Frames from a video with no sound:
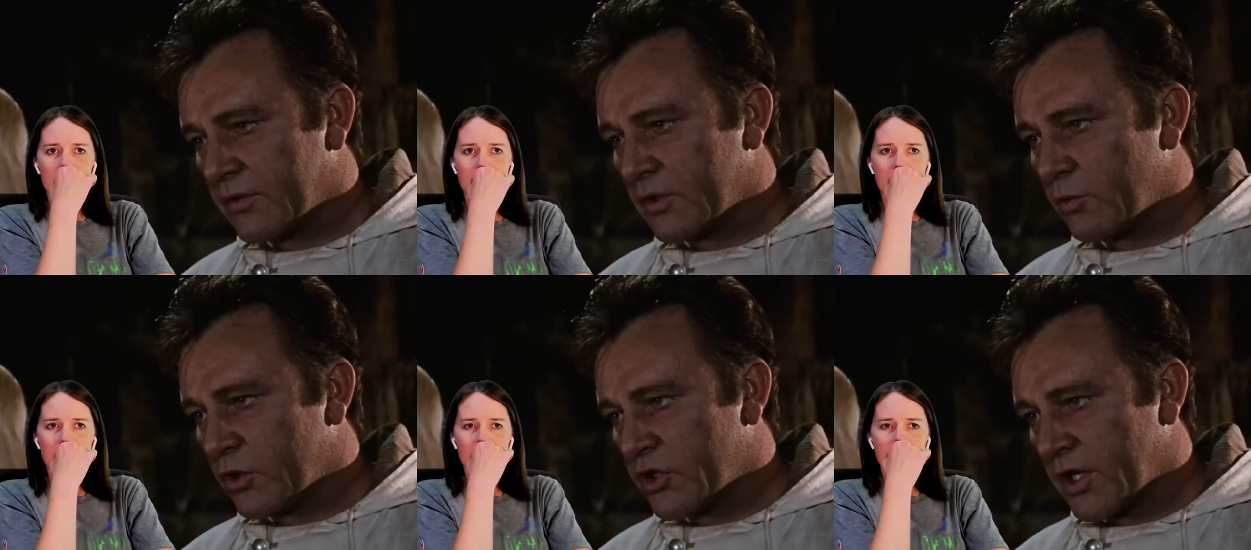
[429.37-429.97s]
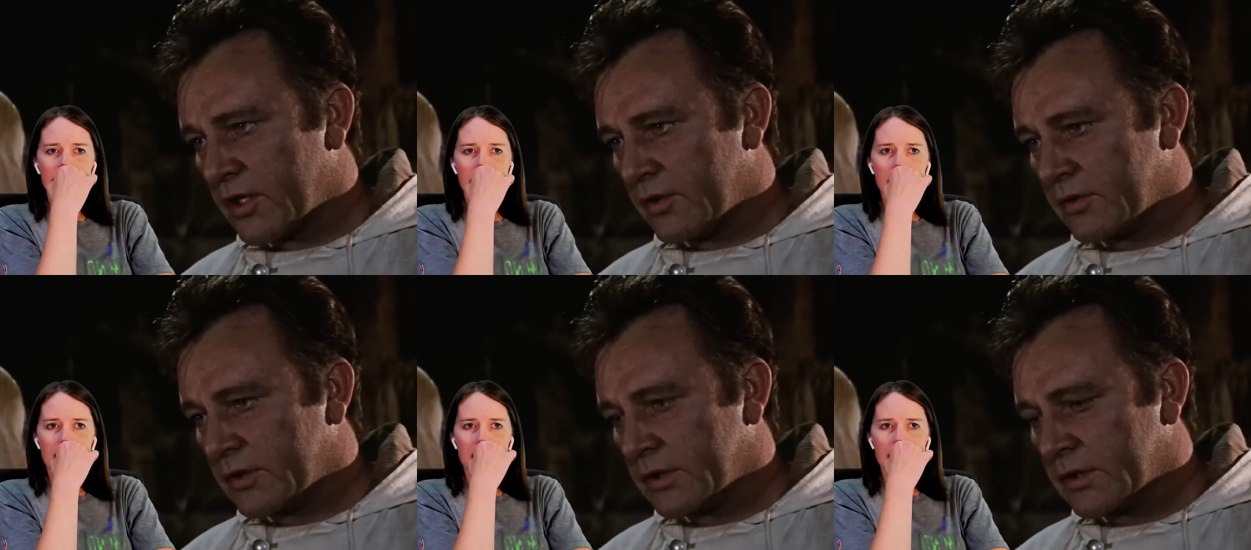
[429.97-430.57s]
Speaker 1: there is a woodshed.
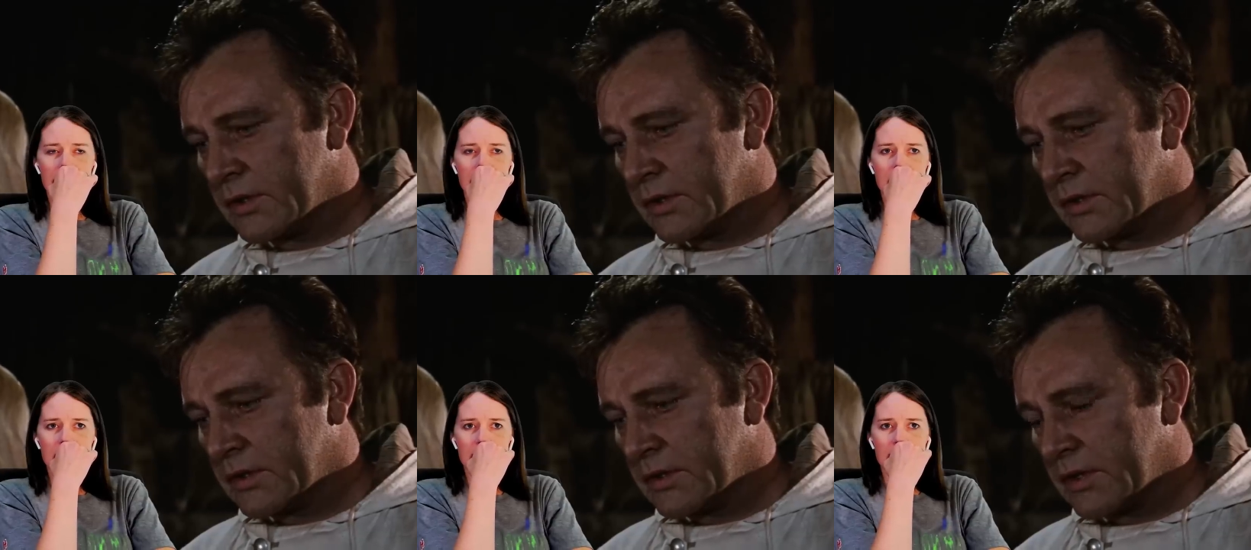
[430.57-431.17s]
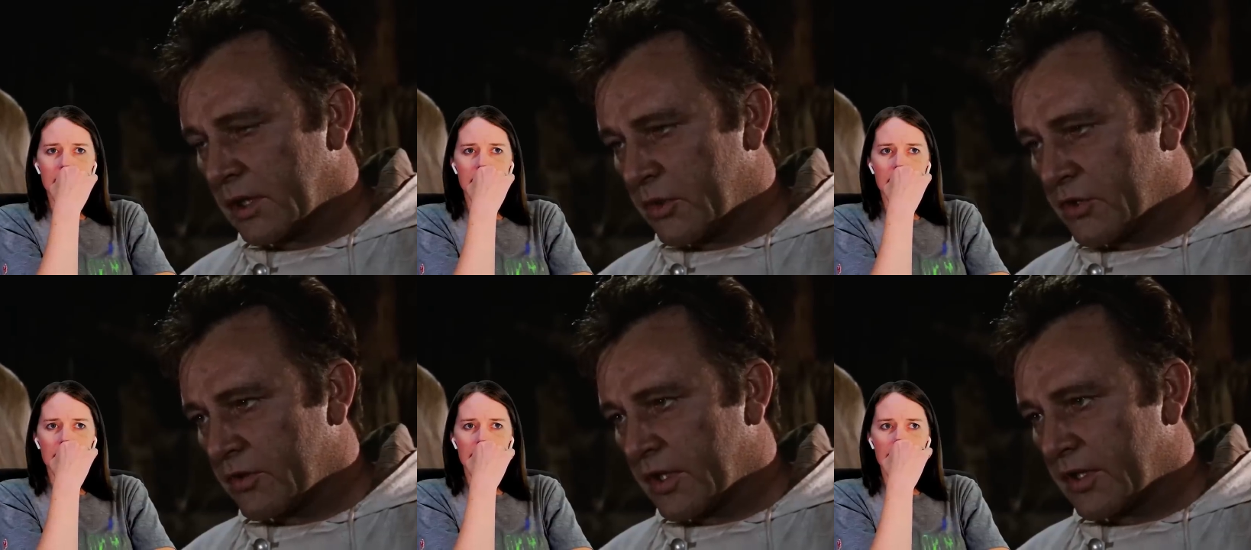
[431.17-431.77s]
I'll
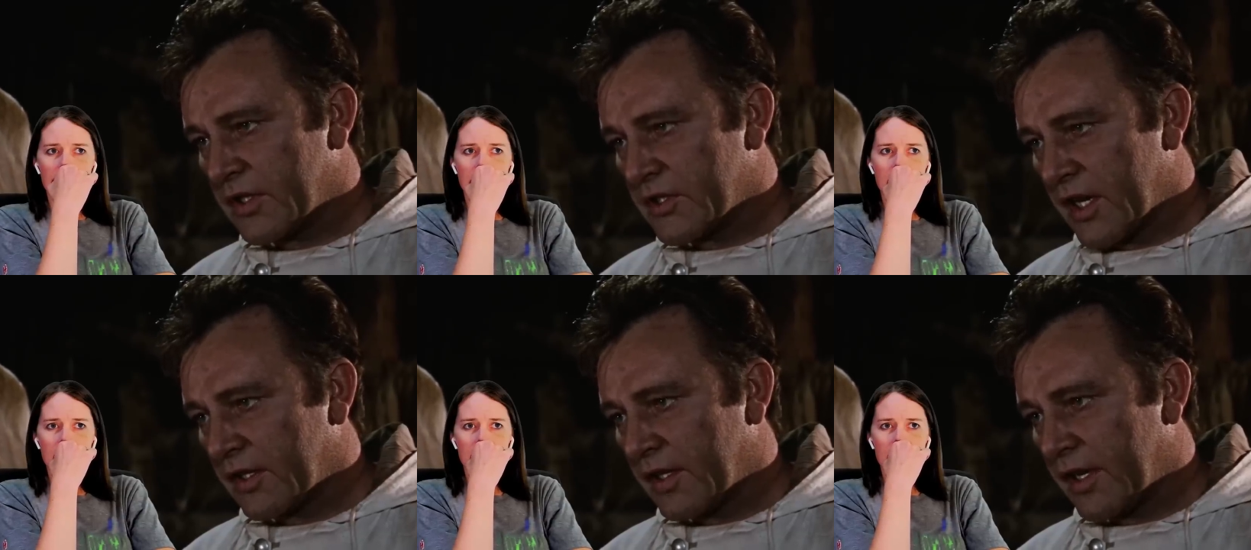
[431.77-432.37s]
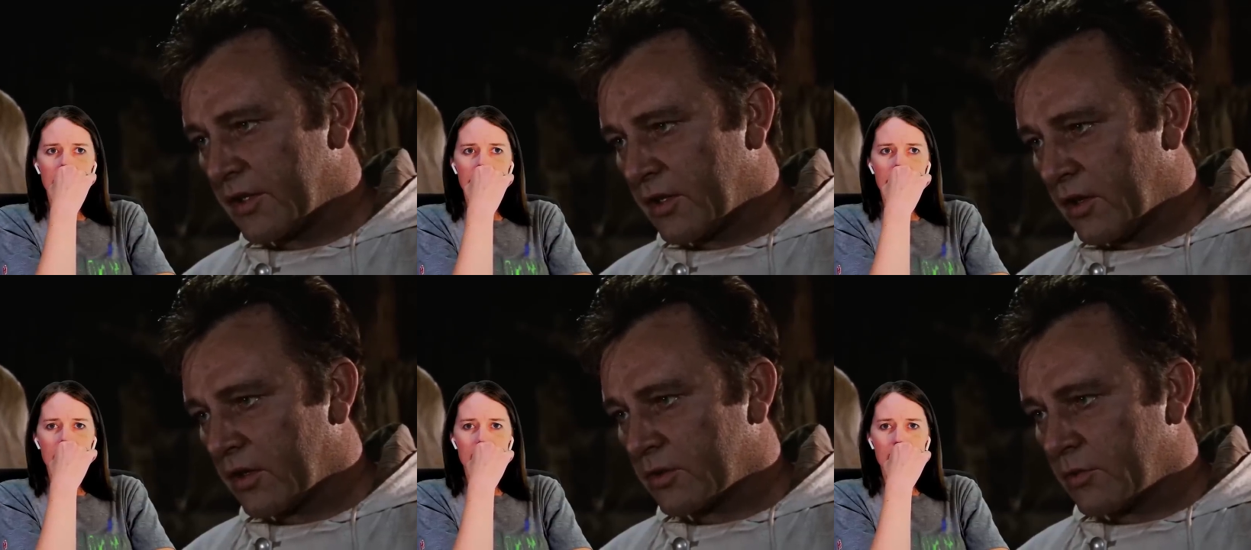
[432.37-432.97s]
meet you there at exactly 8
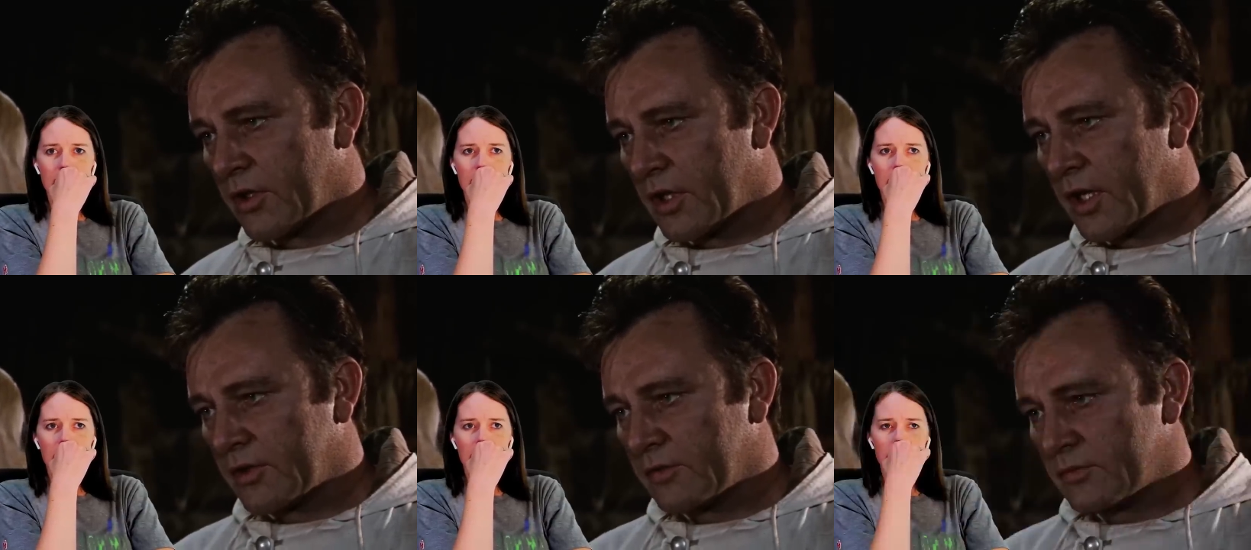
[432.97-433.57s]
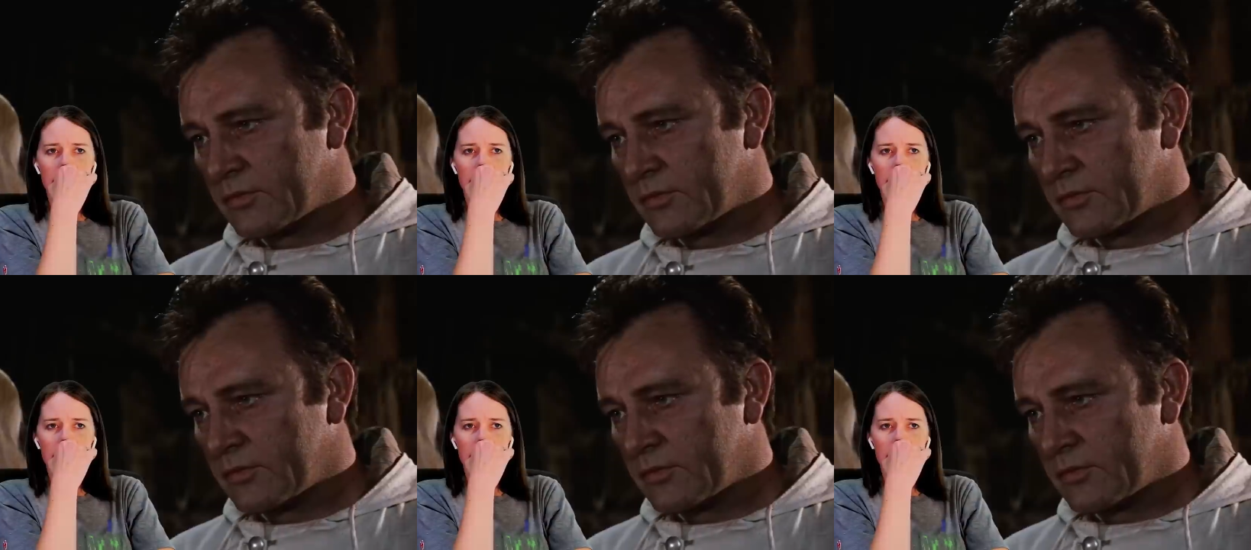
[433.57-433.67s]
o'clock tomorrow night.